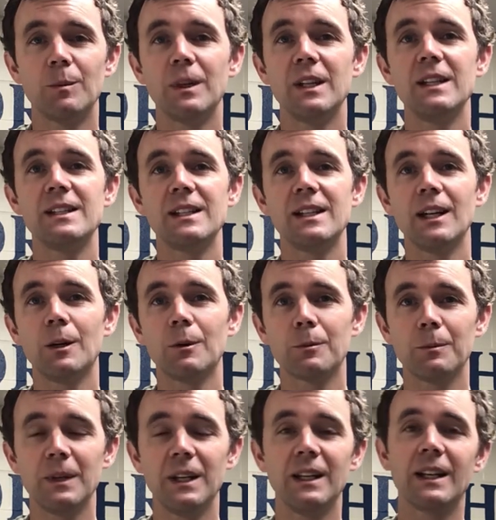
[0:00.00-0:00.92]
PT helped
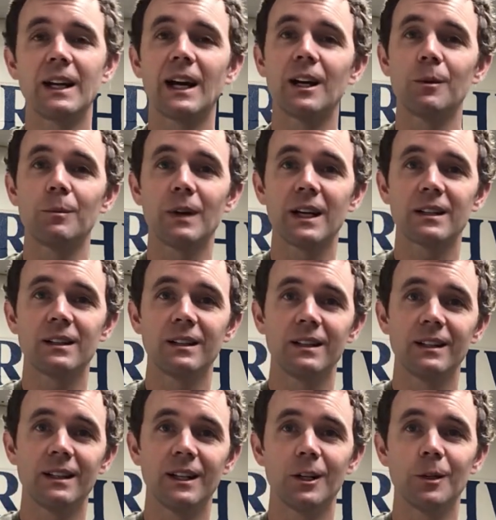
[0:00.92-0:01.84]
me, chiropractor
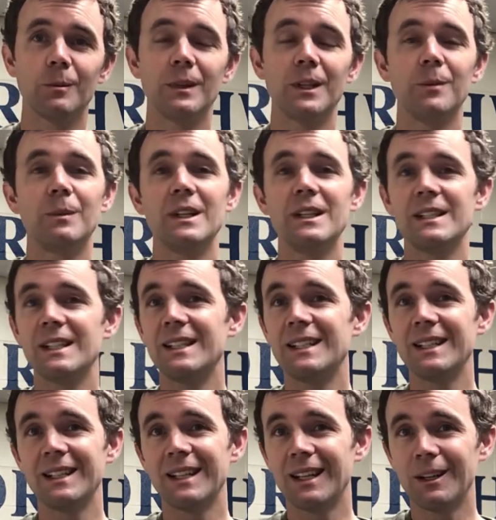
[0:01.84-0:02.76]
didn't help me, PT
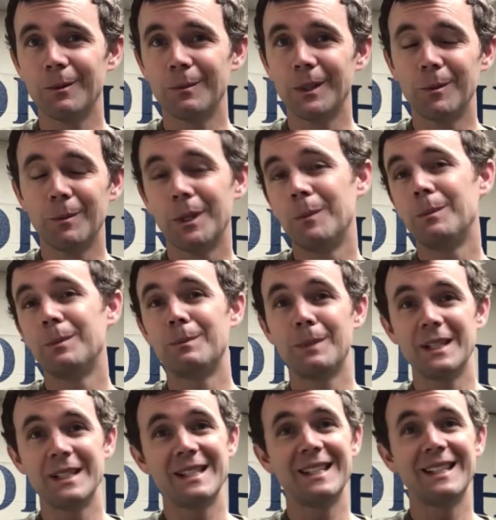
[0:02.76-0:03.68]
didn't help me, P
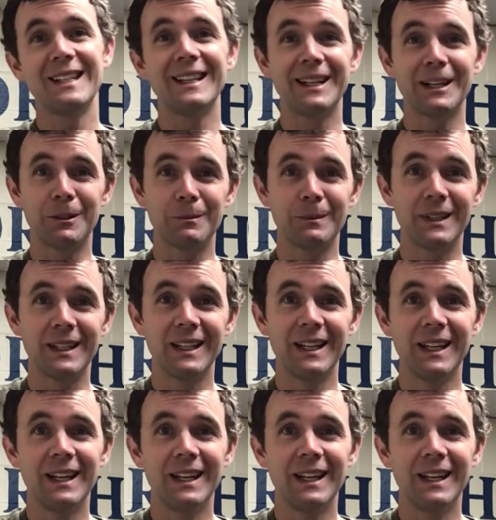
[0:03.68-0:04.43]
PT did help me.